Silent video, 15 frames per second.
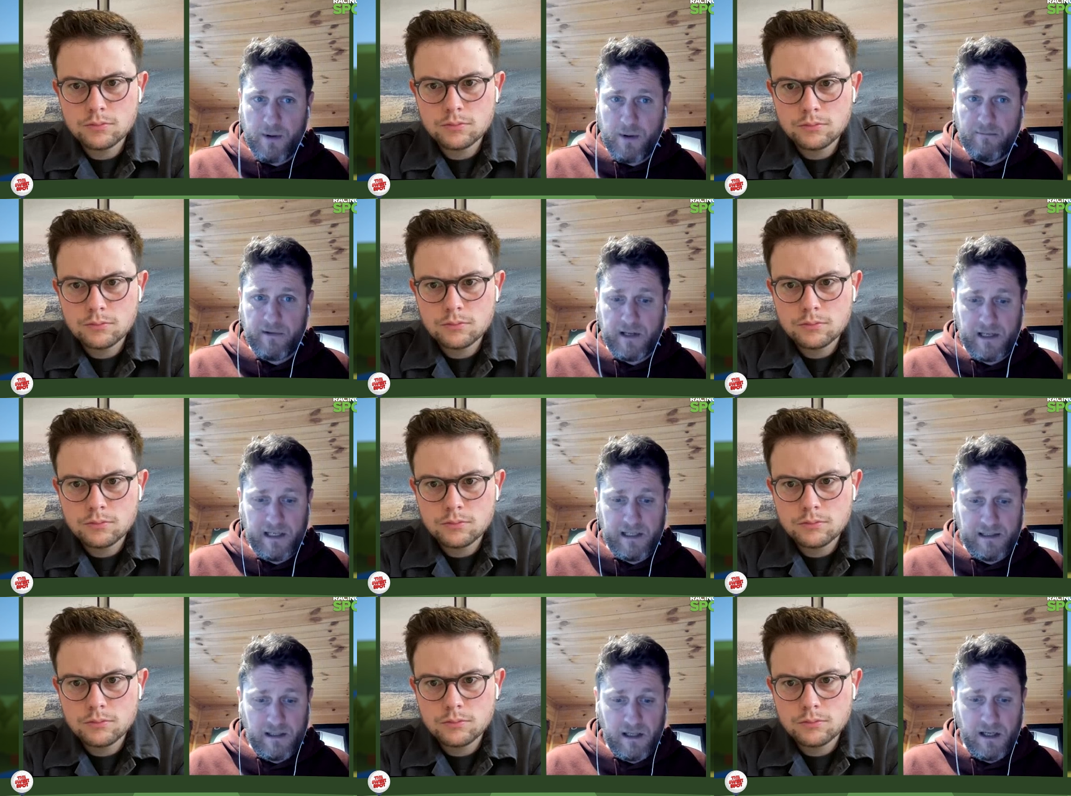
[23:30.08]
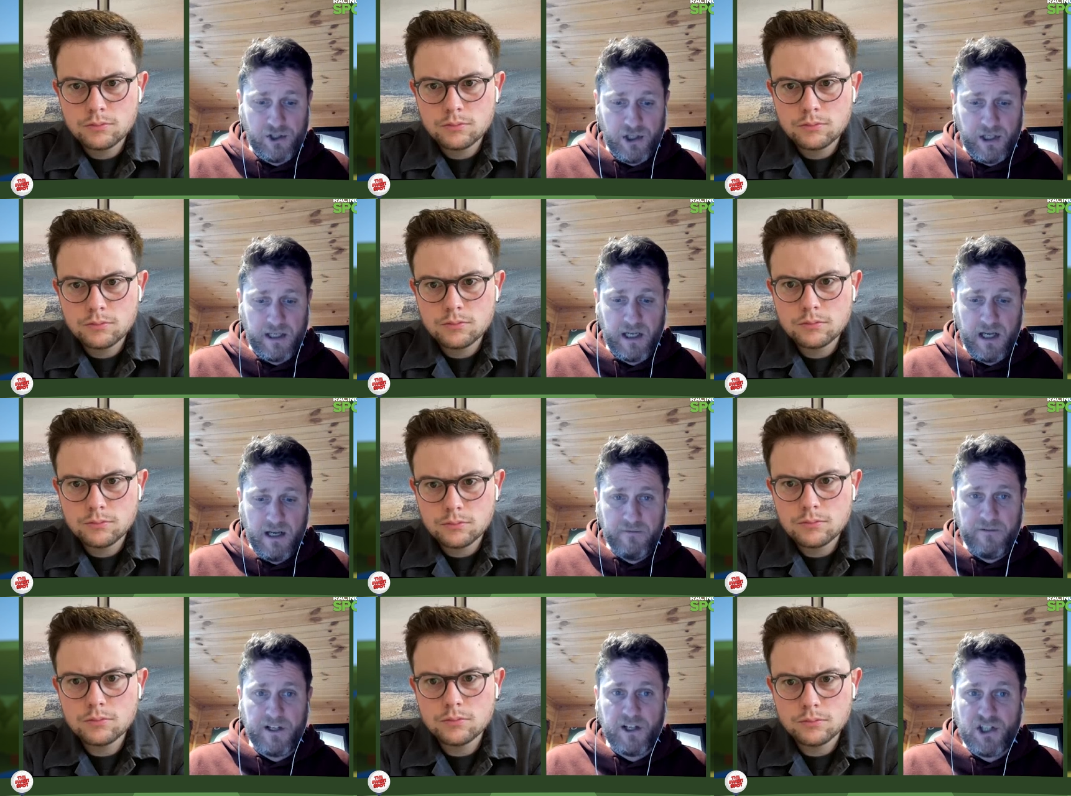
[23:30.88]
Speaker 1: a member of the last year.
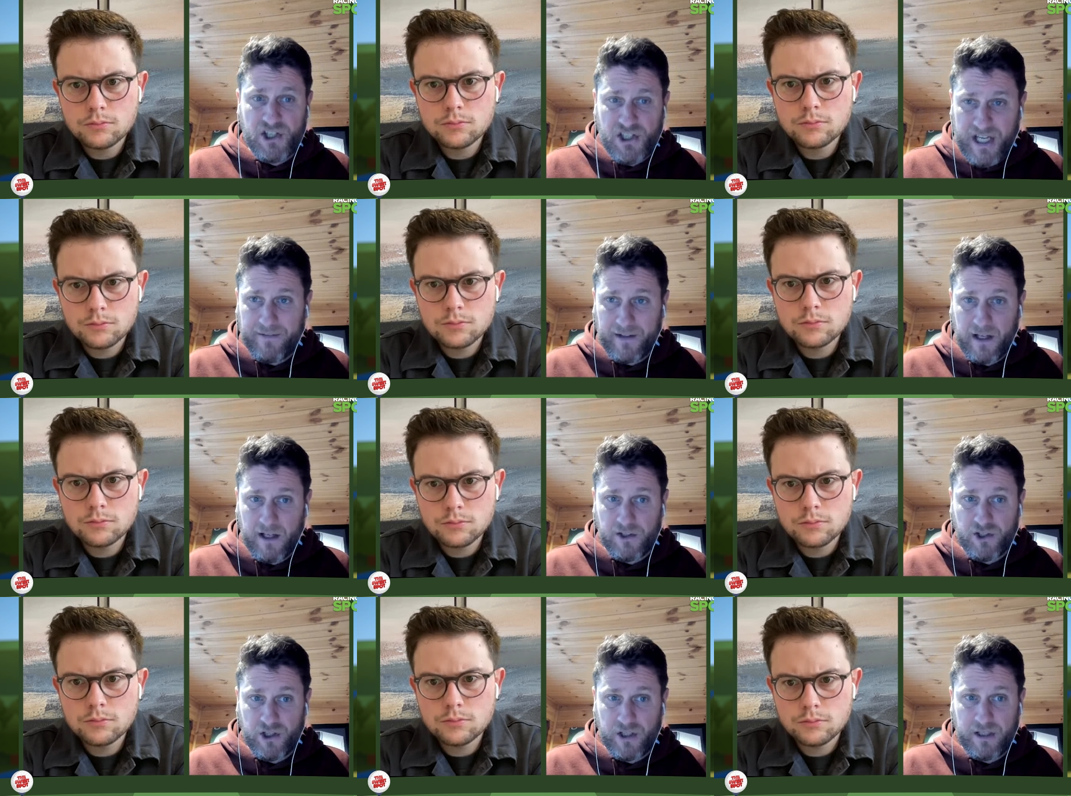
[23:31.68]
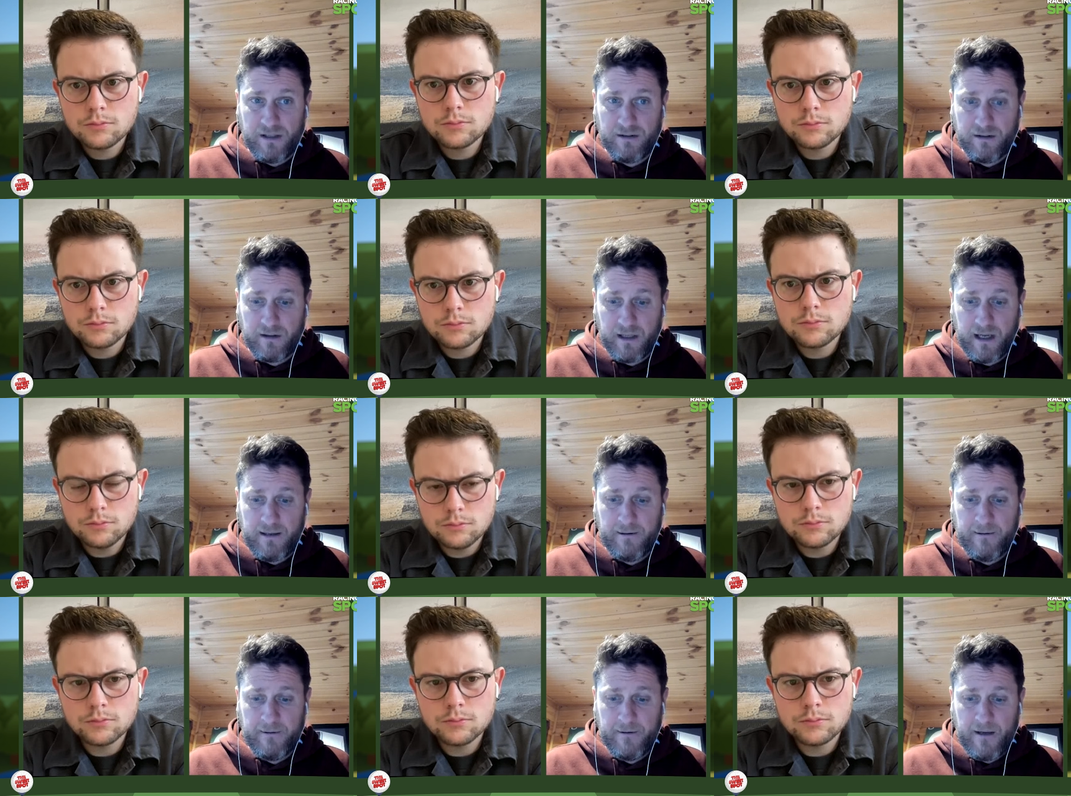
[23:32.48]
Finished sixth last year.
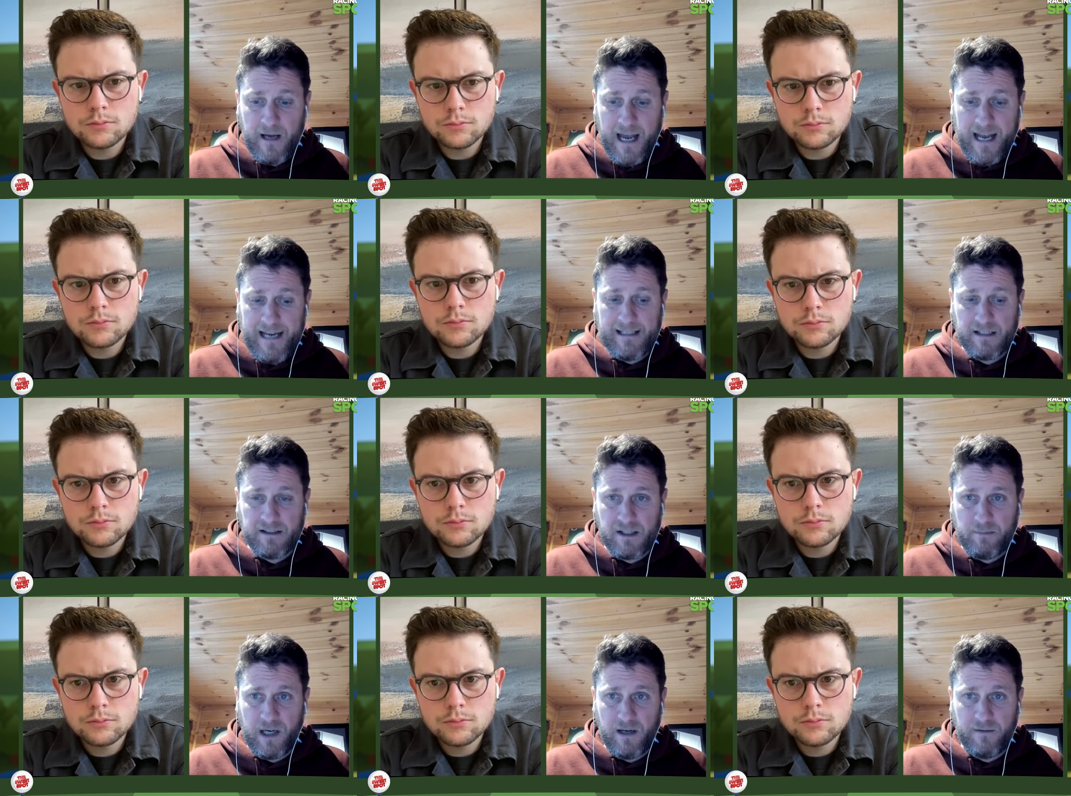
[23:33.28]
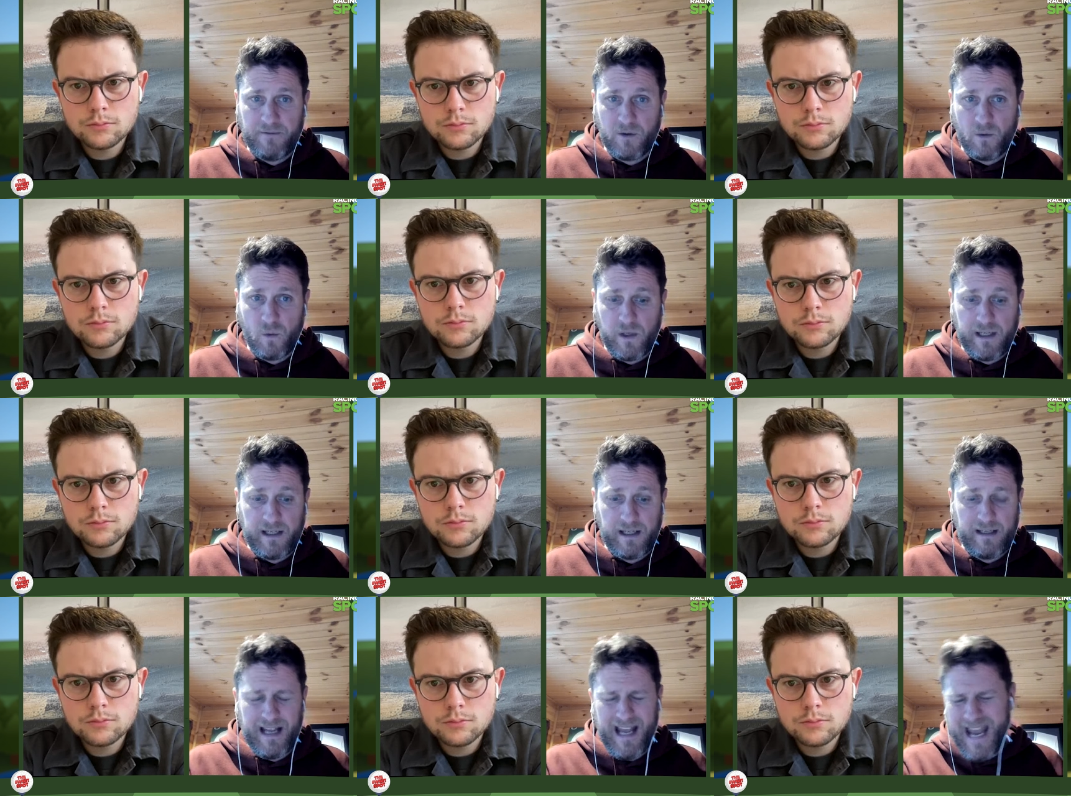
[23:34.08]
Okay, mm. eight under par for the
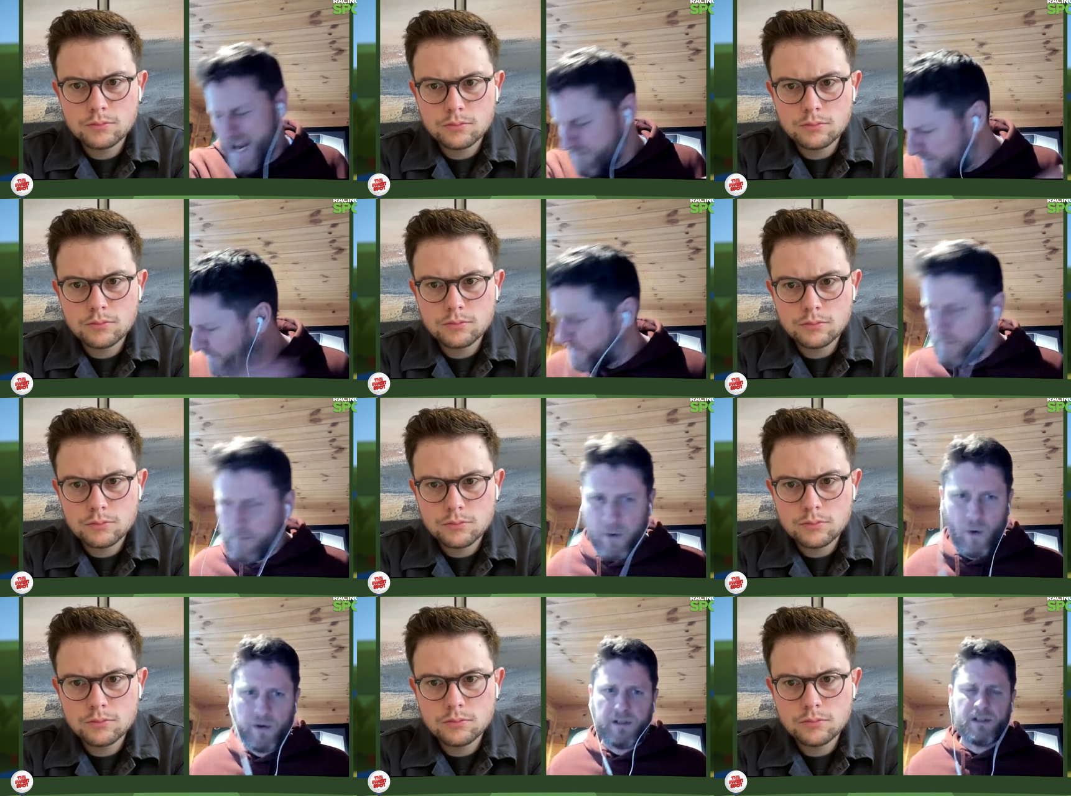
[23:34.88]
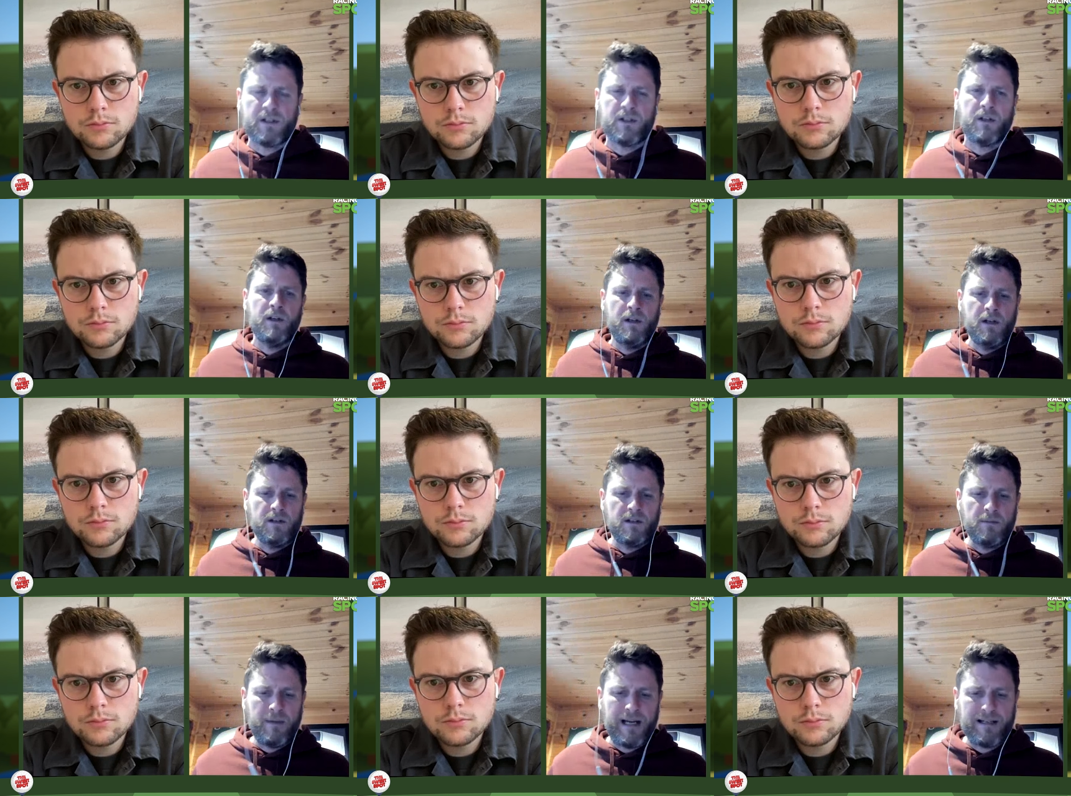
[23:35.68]
weekend. Everything points to
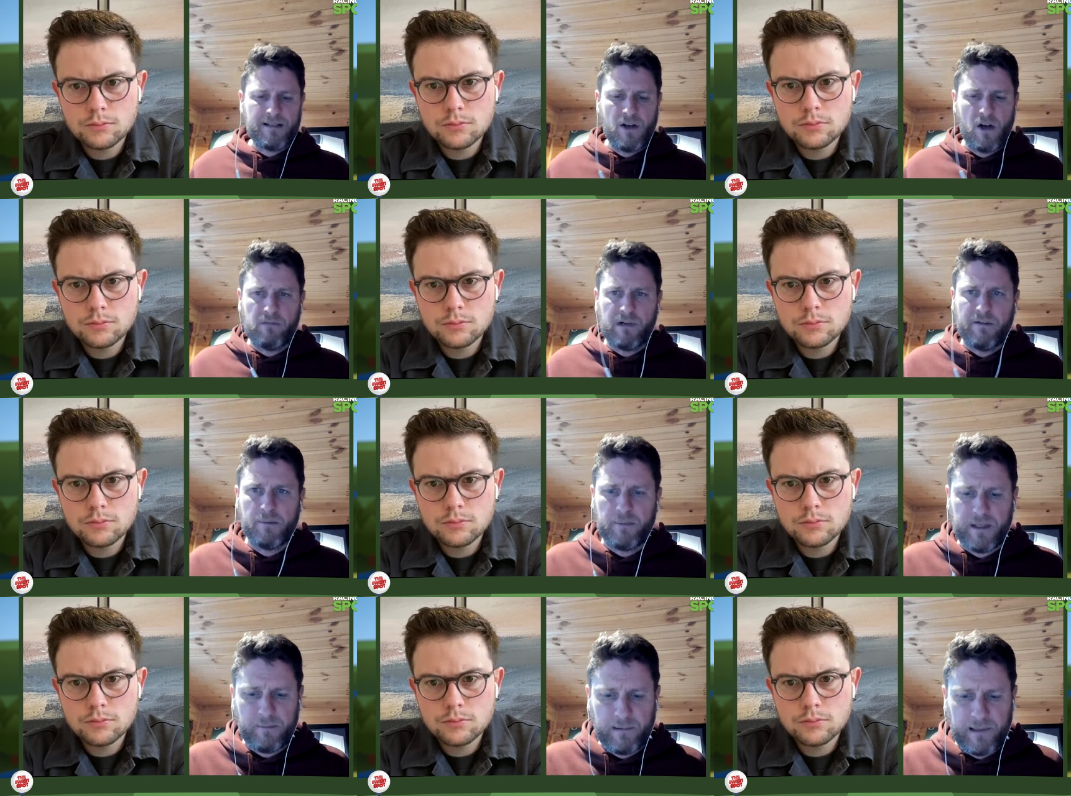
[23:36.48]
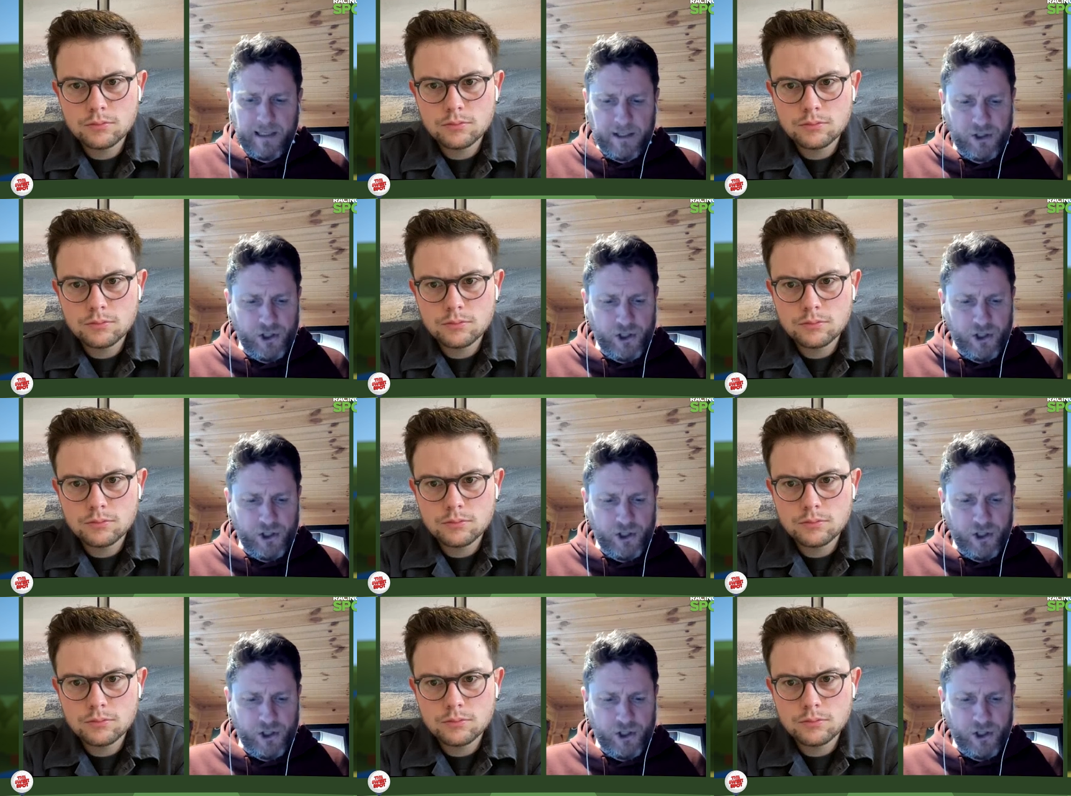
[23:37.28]
to Max Homa having a big Players